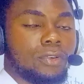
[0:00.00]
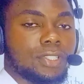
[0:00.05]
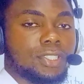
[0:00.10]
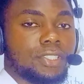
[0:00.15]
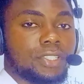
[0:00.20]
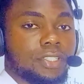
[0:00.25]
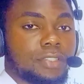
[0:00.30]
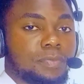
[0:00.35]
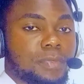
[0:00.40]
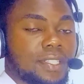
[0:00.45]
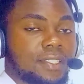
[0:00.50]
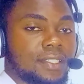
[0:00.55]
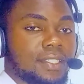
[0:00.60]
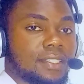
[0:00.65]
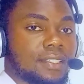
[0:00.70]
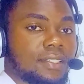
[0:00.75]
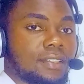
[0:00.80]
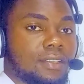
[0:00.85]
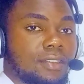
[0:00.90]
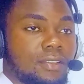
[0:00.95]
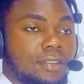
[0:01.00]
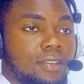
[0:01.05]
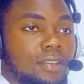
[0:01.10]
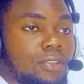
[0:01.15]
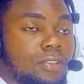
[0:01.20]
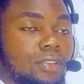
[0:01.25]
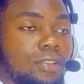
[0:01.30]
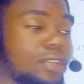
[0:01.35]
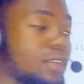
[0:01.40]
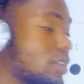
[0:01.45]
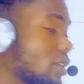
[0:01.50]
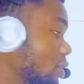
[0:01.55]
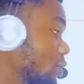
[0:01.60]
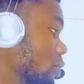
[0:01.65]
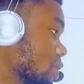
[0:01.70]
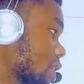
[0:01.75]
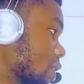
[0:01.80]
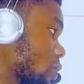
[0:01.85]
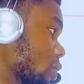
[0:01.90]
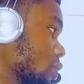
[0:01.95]
oxygen species.
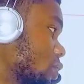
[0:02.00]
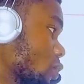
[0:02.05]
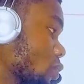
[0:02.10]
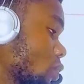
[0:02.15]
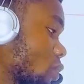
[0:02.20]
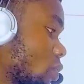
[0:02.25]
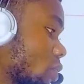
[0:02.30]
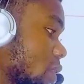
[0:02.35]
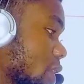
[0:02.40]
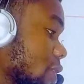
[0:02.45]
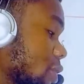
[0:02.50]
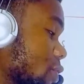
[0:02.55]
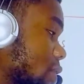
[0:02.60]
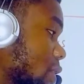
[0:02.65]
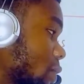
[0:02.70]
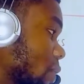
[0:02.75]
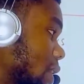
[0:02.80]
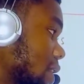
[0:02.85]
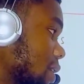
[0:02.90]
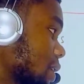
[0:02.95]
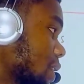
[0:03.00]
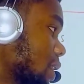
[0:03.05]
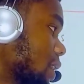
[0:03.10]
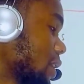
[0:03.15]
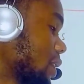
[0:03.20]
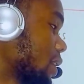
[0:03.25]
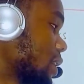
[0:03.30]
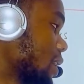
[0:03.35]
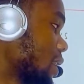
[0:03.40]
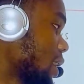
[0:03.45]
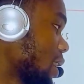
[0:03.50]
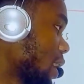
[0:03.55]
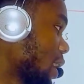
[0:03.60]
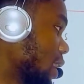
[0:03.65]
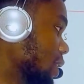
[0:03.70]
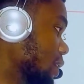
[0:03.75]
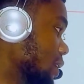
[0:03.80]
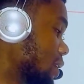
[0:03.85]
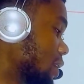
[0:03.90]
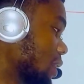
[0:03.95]
Those are going to lead to cell injury
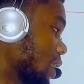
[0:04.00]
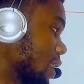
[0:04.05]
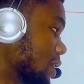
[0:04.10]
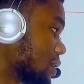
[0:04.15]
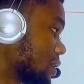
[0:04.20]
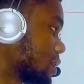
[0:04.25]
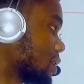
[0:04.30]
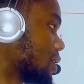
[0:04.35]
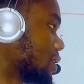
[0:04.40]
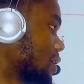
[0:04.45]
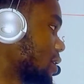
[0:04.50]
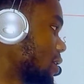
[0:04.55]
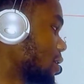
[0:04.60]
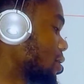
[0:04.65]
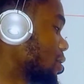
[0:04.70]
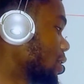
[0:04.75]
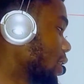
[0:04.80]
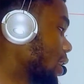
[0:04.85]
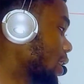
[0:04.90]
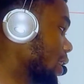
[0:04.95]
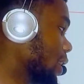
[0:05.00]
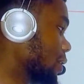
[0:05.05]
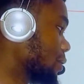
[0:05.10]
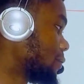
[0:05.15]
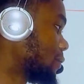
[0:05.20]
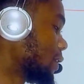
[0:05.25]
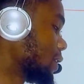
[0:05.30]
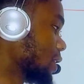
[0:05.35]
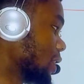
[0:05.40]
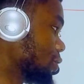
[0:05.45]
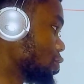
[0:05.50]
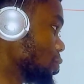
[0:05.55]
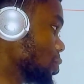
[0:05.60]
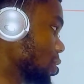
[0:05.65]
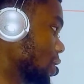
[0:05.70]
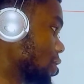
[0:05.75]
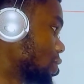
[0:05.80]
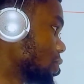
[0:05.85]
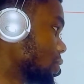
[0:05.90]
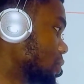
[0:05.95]
and thus fat
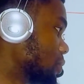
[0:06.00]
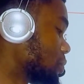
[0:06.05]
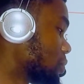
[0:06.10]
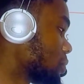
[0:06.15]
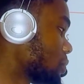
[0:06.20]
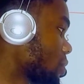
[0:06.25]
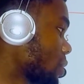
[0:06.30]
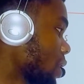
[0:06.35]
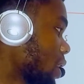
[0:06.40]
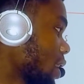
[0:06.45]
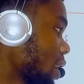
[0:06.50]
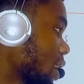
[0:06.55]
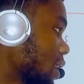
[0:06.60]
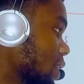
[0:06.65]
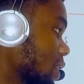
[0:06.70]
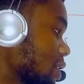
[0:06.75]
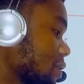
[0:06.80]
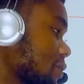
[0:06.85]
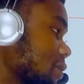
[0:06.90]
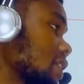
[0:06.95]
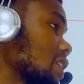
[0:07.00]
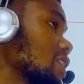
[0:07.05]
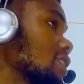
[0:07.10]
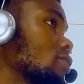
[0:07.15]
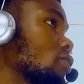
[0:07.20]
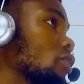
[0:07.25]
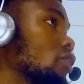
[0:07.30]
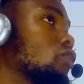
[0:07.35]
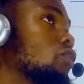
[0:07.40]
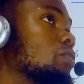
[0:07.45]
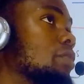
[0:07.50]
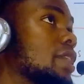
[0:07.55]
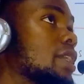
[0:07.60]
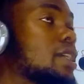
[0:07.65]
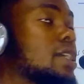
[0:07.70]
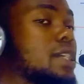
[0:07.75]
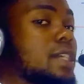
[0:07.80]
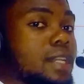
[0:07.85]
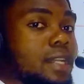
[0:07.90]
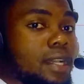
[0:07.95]
accumulation. Another thing is going to
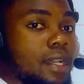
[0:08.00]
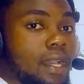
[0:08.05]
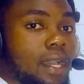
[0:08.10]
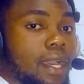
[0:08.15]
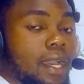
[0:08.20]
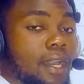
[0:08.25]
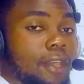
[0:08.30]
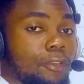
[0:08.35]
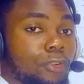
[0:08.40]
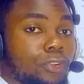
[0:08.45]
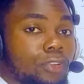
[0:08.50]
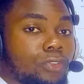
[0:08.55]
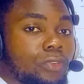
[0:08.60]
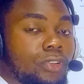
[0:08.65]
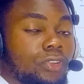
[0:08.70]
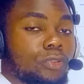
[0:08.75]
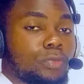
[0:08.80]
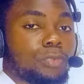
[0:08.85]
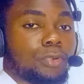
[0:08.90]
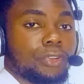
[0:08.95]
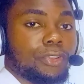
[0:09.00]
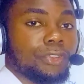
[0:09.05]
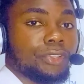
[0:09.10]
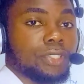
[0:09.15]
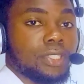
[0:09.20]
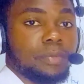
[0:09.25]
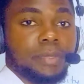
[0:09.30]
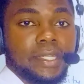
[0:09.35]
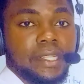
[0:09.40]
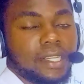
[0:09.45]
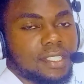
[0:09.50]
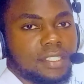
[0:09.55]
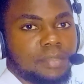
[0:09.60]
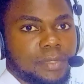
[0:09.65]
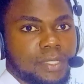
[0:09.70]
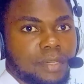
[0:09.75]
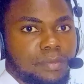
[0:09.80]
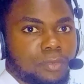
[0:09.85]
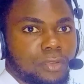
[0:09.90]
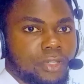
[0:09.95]
be you're not going to produce lipid
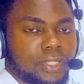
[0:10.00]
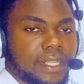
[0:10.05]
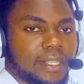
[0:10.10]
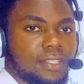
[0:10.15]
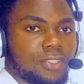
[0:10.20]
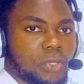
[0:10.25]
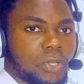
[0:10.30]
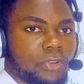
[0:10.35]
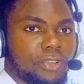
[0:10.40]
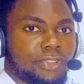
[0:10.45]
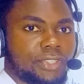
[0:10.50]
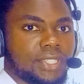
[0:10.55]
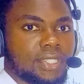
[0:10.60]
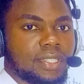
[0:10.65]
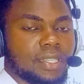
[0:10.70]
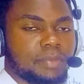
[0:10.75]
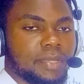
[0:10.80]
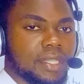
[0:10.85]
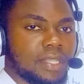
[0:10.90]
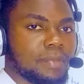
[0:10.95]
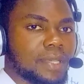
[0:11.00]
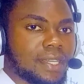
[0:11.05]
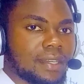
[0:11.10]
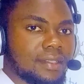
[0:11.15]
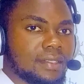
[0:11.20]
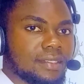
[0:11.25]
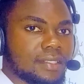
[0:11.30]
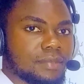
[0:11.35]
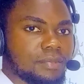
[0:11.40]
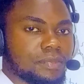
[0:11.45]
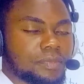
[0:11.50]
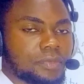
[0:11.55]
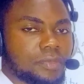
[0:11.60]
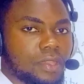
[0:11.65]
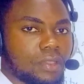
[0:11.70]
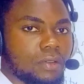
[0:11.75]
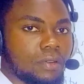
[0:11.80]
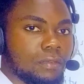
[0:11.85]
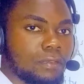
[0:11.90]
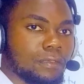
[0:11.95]
acceptor proteins. We are going to see them in the mechanism
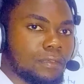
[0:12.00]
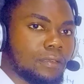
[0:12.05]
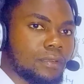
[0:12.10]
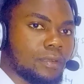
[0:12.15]
of